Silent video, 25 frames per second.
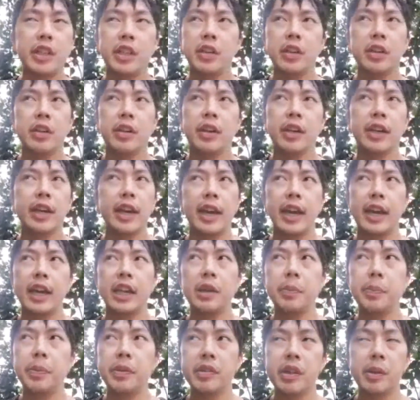you're gonna get
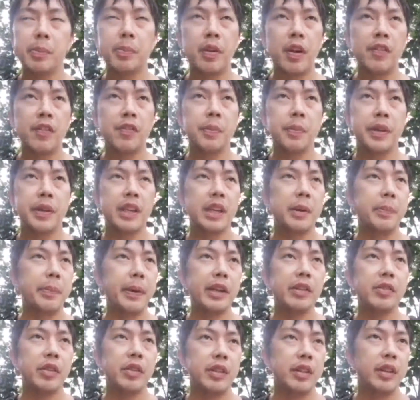80% profitability
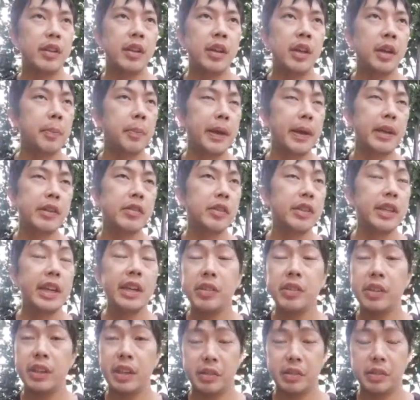based on
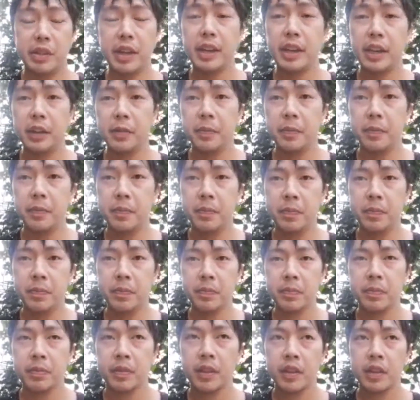yesterday's data.
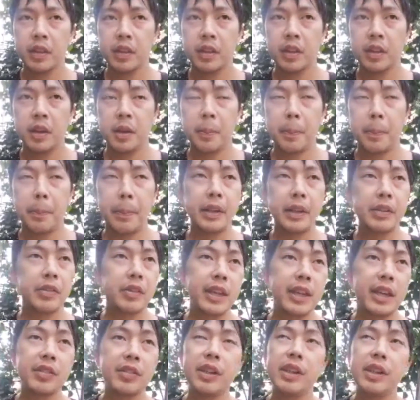Based on
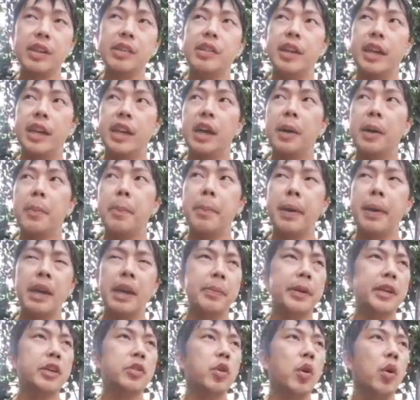yesterday's data,
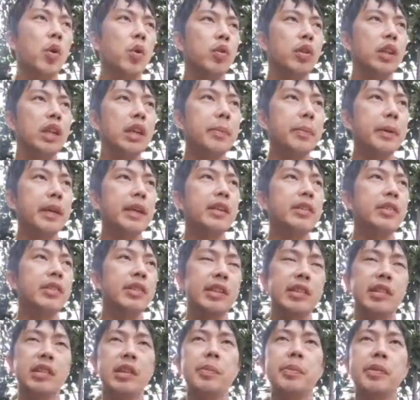maybe you only be
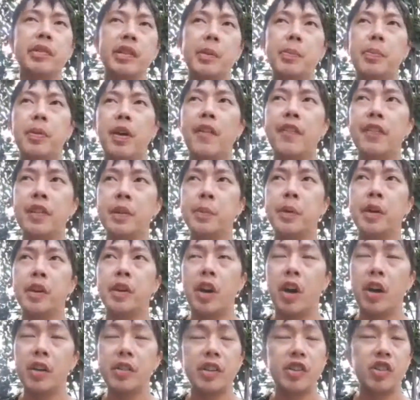60% profitable on
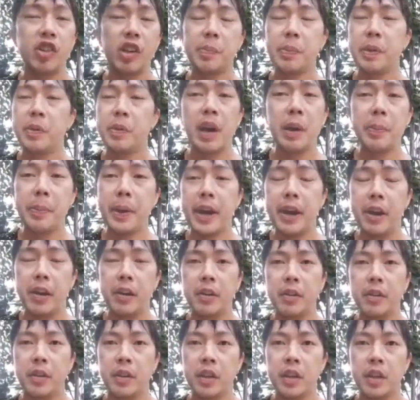Aussie JPY pair,
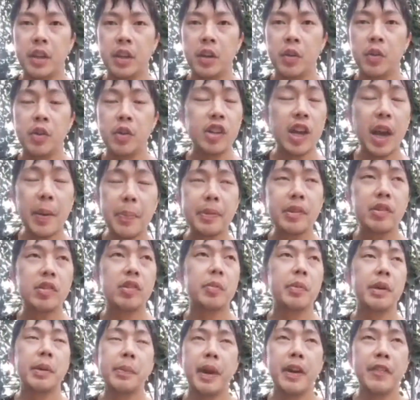which happens
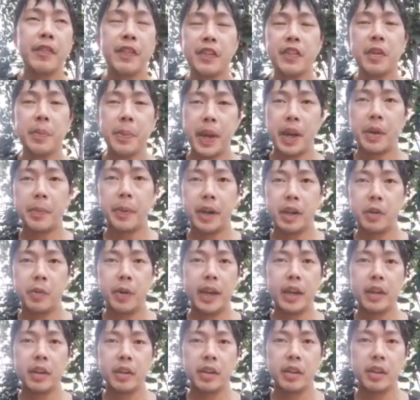to be my favorite pair, by the
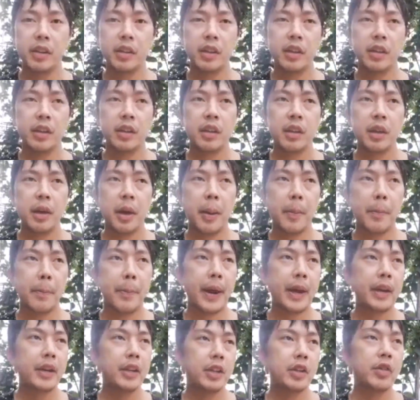way.
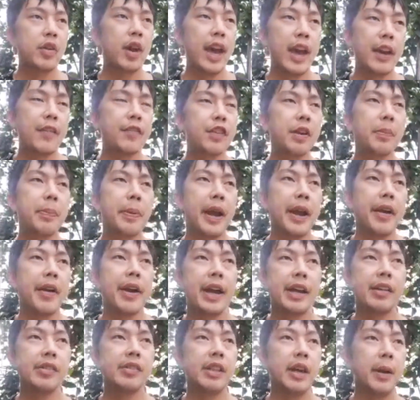But every pair
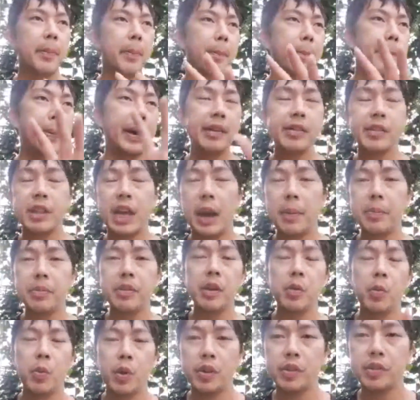has their best times
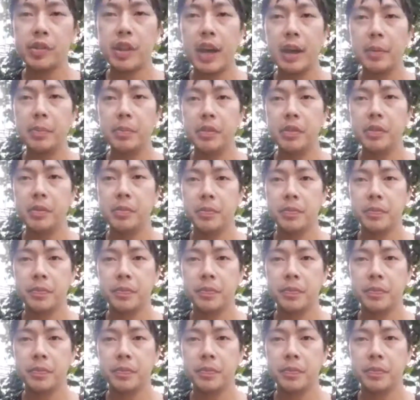and worst times.